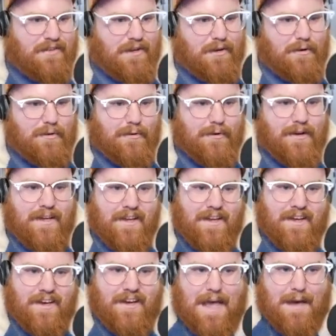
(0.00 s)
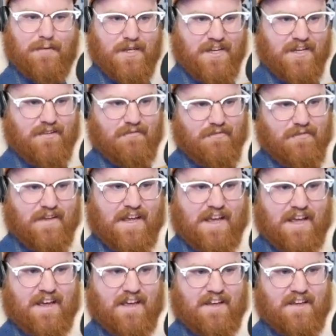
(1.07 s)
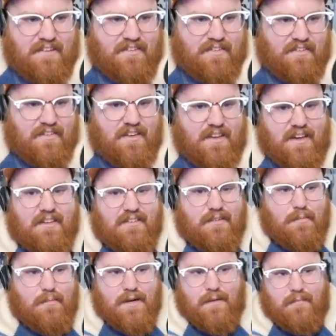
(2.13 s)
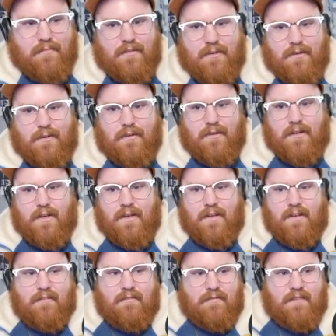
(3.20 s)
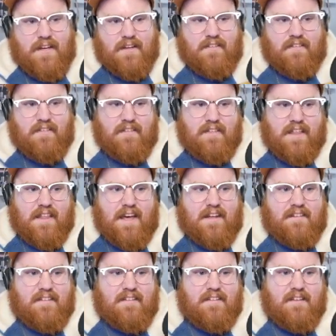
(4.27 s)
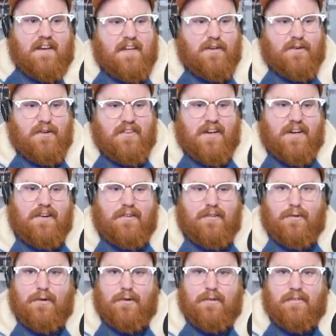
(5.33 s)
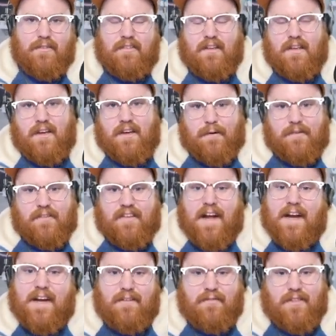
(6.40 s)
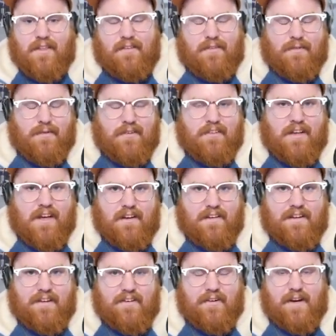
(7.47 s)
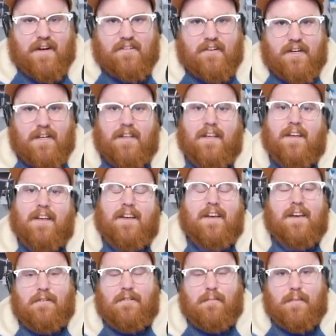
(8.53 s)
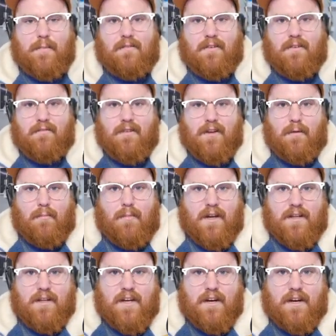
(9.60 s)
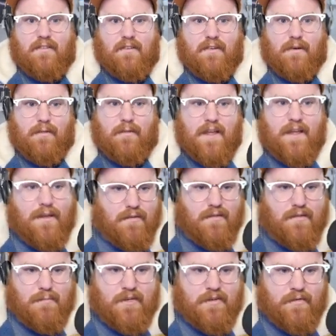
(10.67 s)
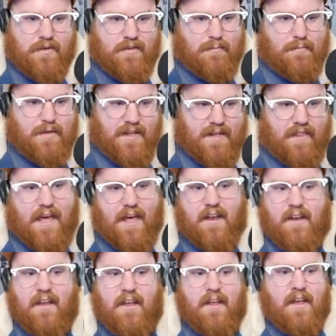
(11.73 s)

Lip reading: So Happy Dev has this super helpful fix that ignores underscores outside of the source content directory. There was a bit of a fun bug there, so thank you so much for jumping on that.